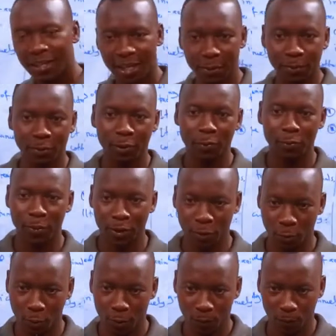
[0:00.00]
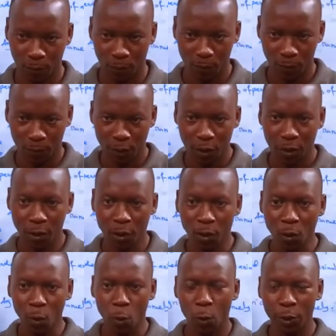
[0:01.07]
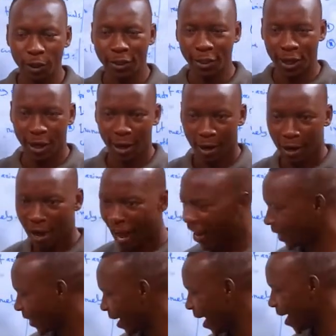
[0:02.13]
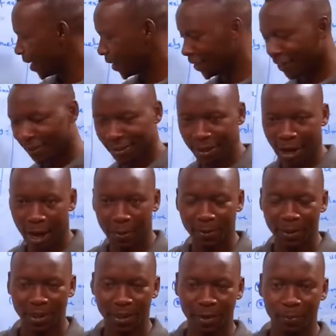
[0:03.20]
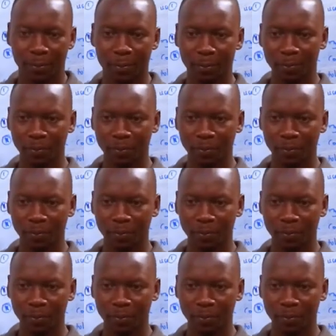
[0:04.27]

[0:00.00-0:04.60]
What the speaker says: are types of manure which are at times after the